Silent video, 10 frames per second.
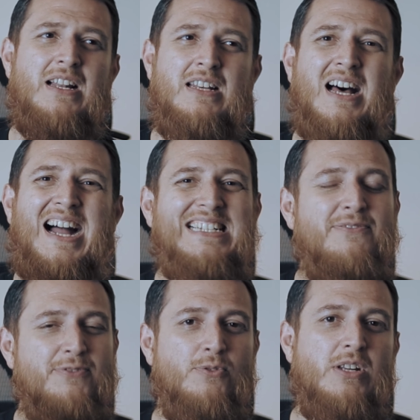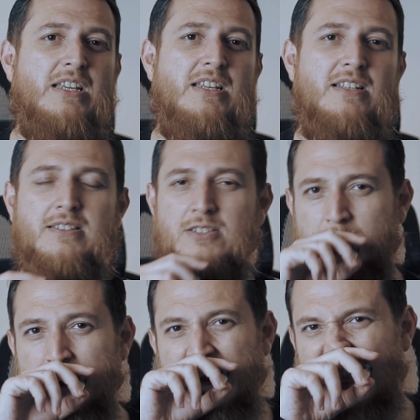light fruity,
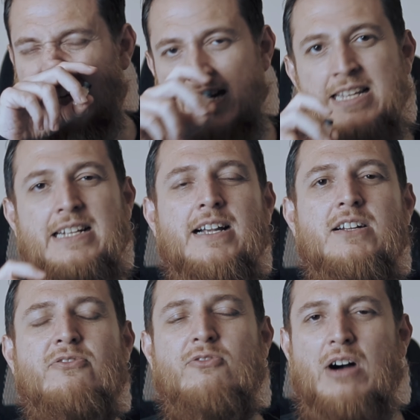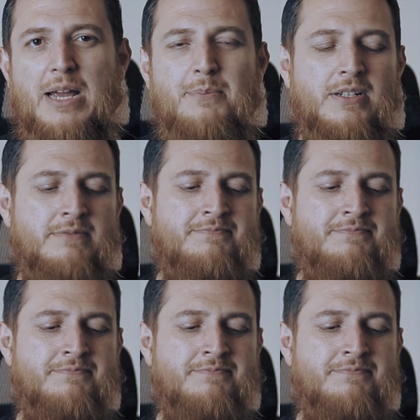sweet candy kind of vibe